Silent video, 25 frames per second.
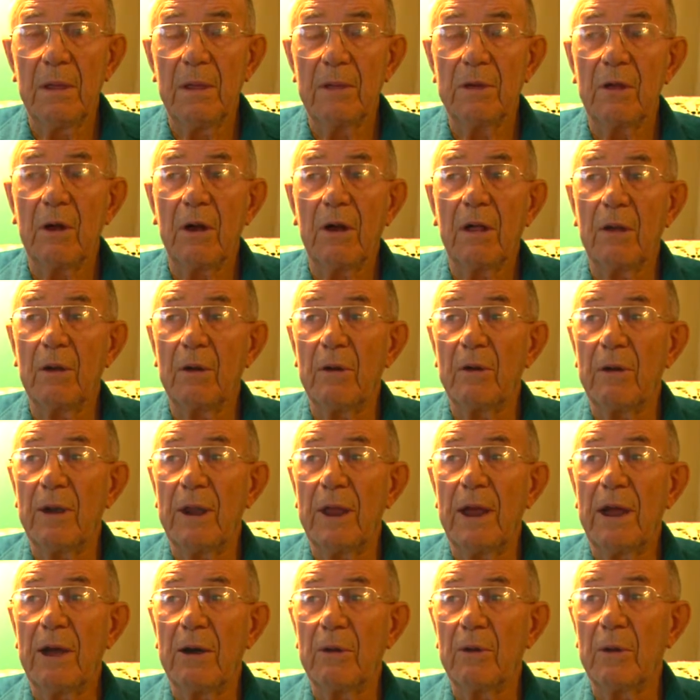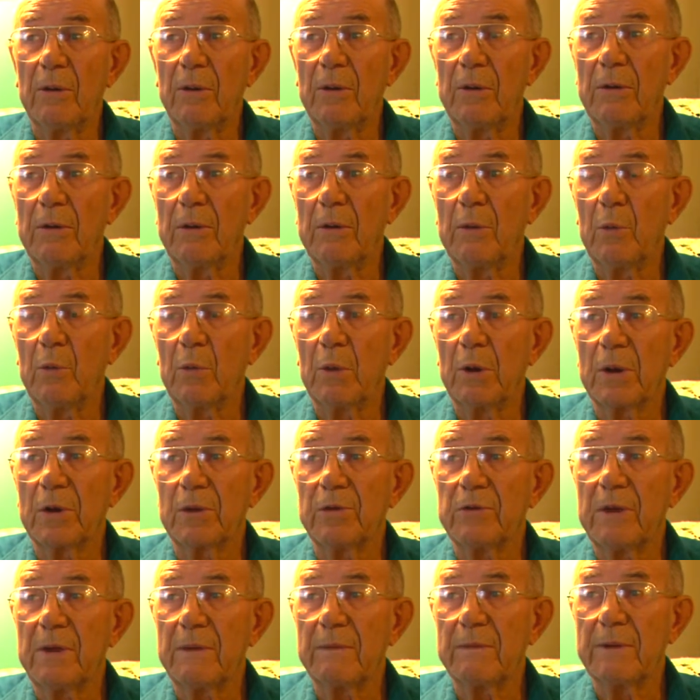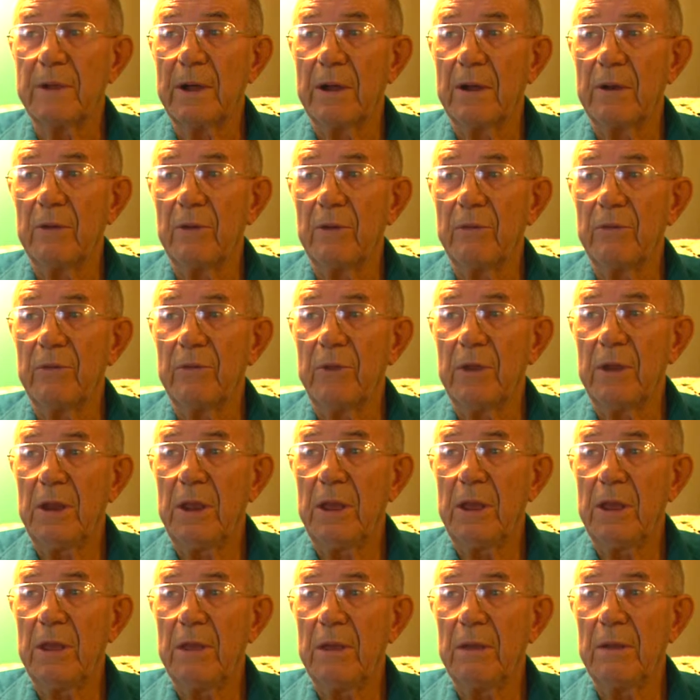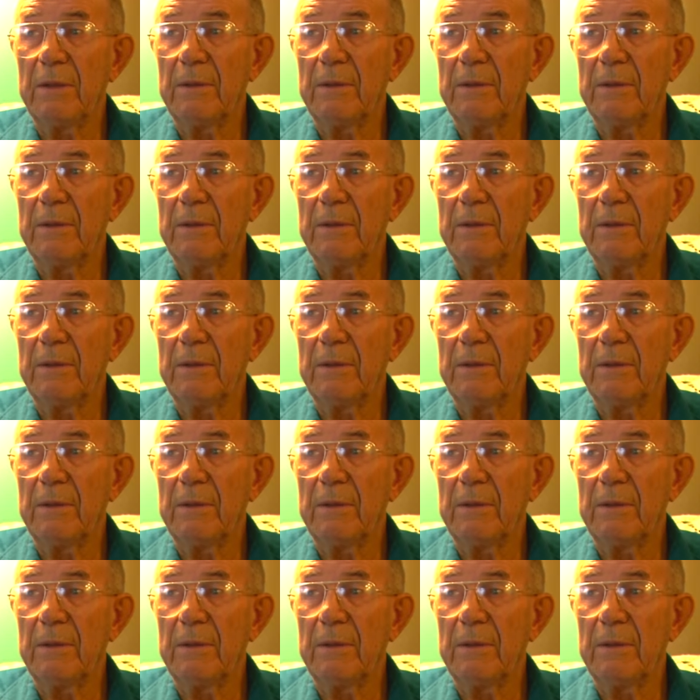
$1 an hour. We worked 7 hours a day.